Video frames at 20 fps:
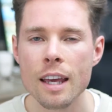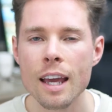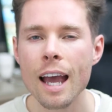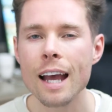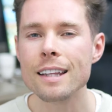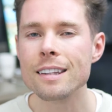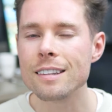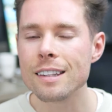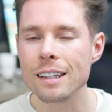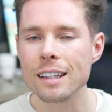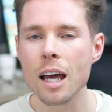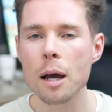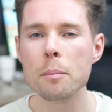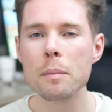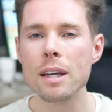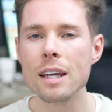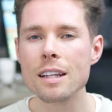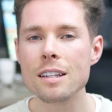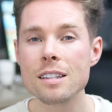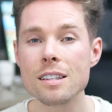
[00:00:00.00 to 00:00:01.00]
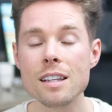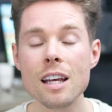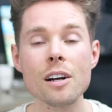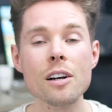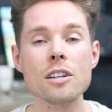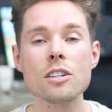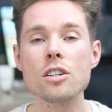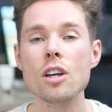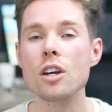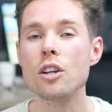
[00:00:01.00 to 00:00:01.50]
And TINA means there
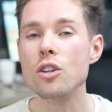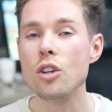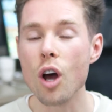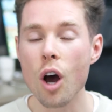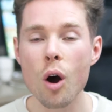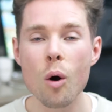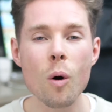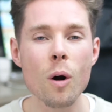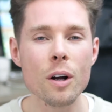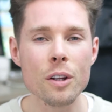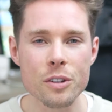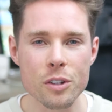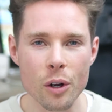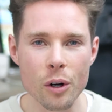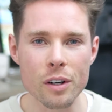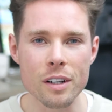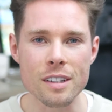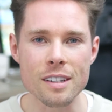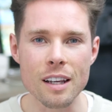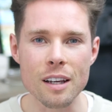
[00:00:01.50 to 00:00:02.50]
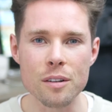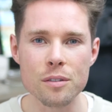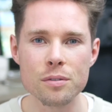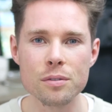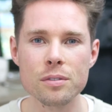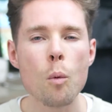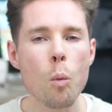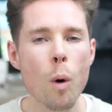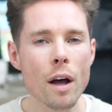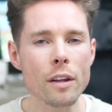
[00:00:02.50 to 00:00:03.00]
is no alternative.
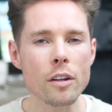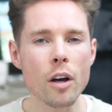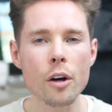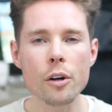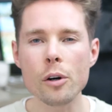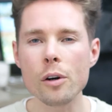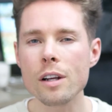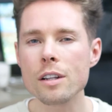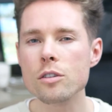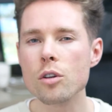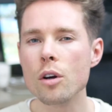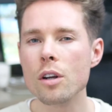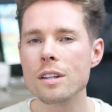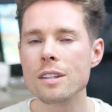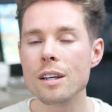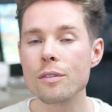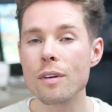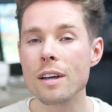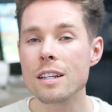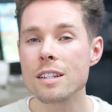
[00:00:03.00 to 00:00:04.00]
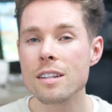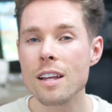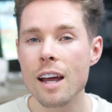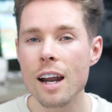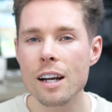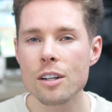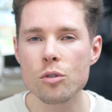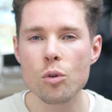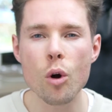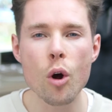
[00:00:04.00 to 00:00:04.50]
What other alternative is
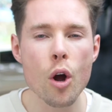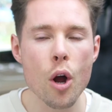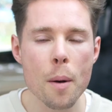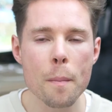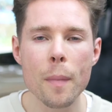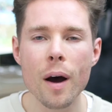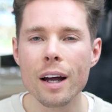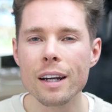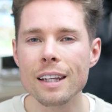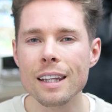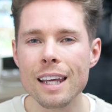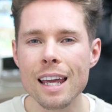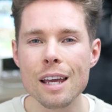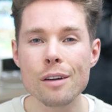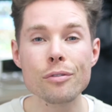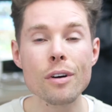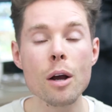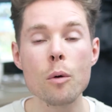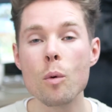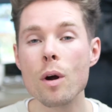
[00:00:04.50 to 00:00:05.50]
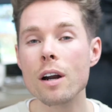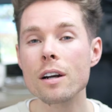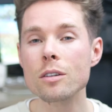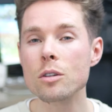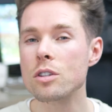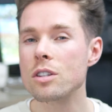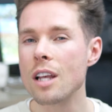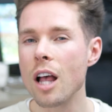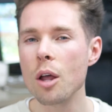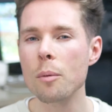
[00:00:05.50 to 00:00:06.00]
there to earn money if I were to
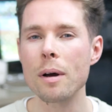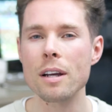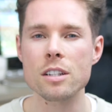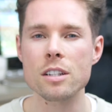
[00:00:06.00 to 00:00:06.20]
sell my